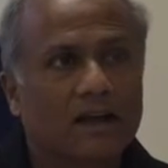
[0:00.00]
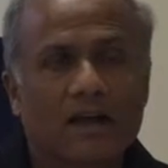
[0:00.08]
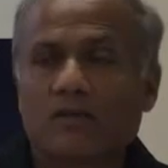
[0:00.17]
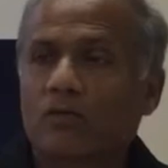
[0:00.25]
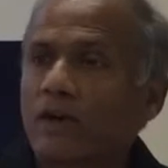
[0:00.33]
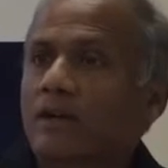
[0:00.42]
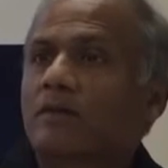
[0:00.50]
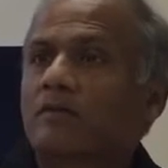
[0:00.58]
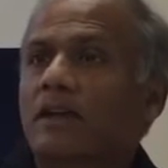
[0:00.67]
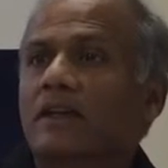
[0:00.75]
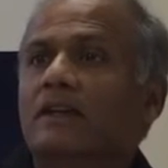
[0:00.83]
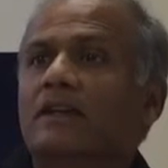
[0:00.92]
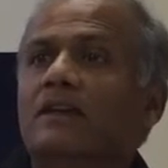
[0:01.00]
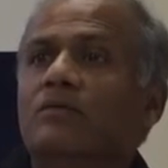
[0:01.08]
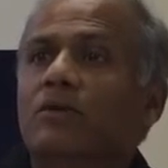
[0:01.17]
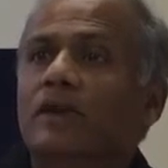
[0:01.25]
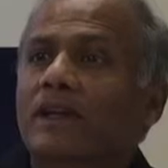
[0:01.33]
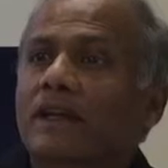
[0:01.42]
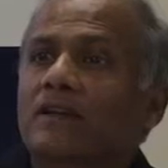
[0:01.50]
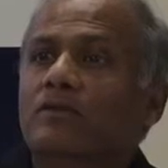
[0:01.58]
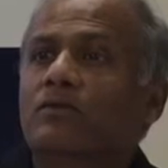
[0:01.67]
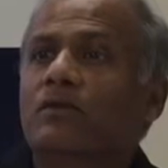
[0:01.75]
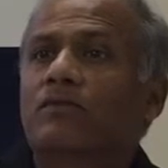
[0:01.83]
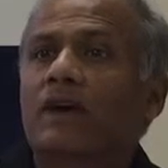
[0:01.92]
and whatever money he would eat
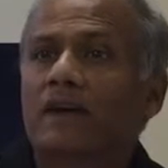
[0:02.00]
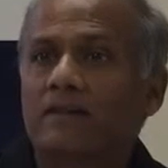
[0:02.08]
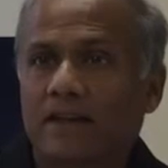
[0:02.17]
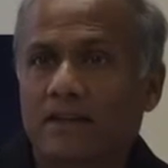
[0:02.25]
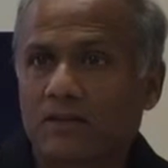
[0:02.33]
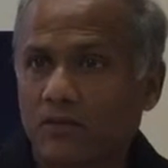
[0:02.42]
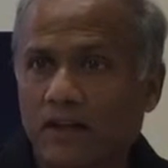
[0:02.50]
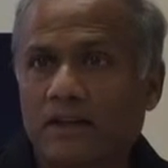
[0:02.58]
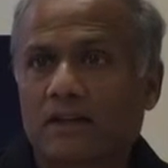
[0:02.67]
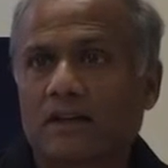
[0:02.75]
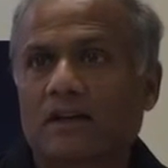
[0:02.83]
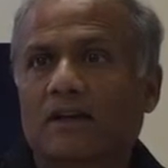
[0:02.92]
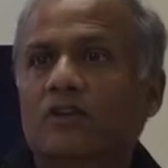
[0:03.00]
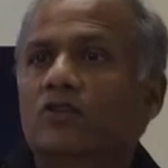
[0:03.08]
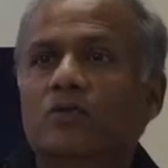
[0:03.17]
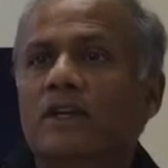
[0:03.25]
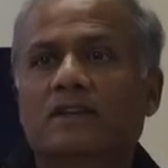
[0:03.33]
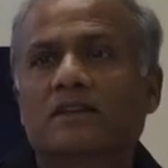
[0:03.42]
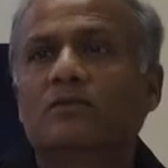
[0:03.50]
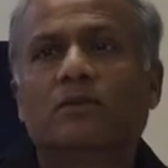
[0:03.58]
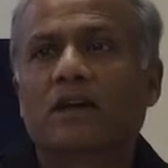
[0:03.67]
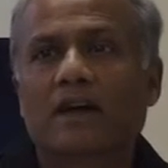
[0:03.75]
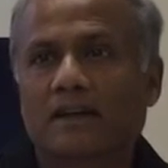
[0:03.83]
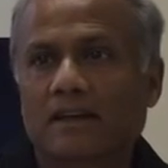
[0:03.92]
for 5 days a week, 2 days he would
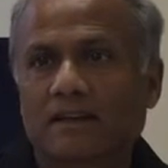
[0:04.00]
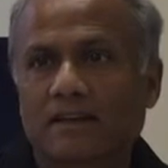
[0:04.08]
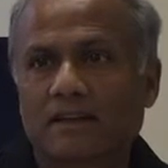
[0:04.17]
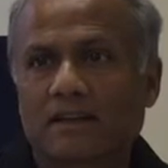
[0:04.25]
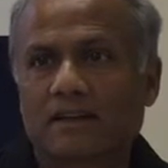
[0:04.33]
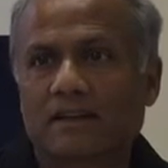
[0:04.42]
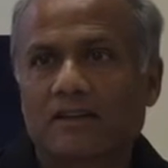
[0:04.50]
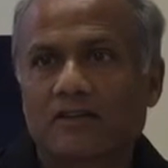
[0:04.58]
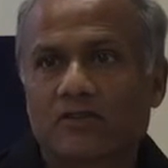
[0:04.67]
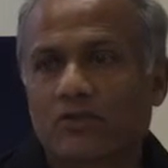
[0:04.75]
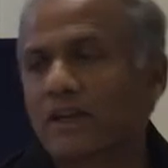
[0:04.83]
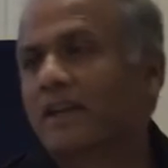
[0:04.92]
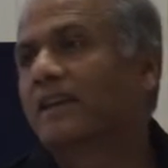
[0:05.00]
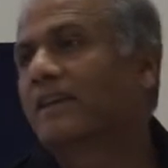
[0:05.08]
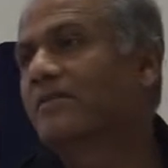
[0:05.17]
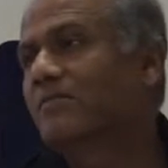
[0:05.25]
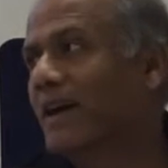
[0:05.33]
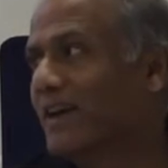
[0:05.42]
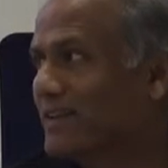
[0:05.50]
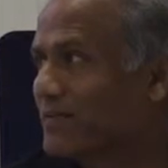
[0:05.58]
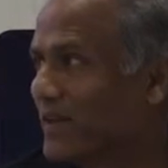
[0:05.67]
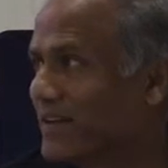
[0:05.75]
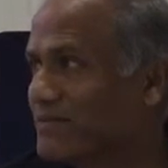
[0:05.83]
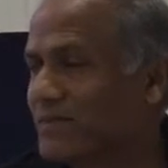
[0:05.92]
not eat, so that he can buy the
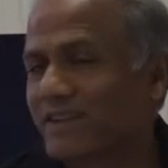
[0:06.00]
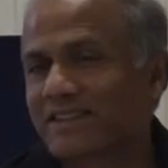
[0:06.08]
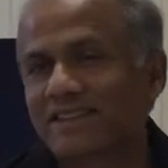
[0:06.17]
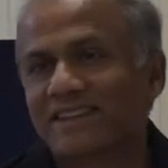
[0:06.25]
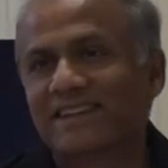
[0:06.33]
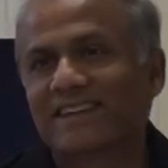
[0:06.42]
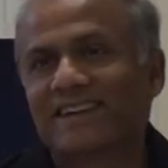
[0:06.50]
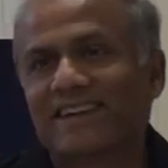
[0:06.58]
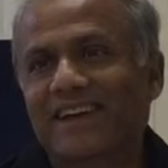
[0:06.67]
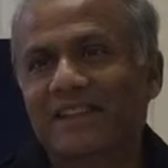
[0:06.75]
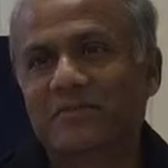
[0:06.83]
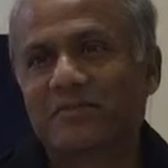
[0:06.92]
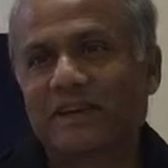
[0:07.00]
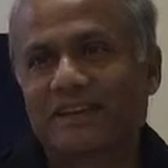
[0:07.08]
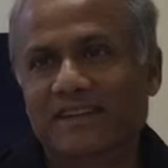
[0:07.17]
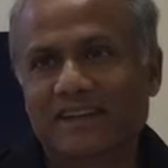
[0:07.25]
paintbrush and the paint.